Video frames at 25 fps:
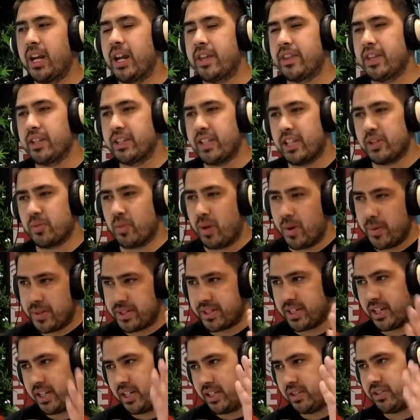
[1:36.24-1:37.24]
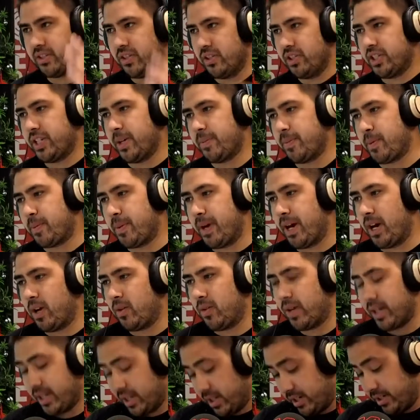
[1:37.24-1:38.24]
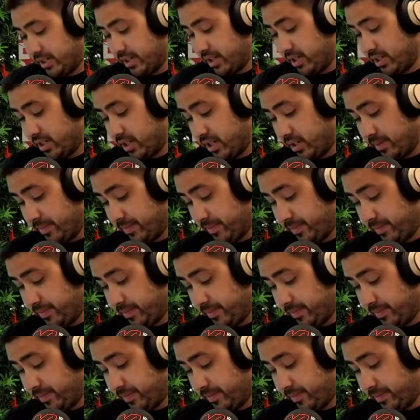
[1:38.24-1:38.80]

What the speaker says: I think that's why we're seeing it surge up the power rankings this year.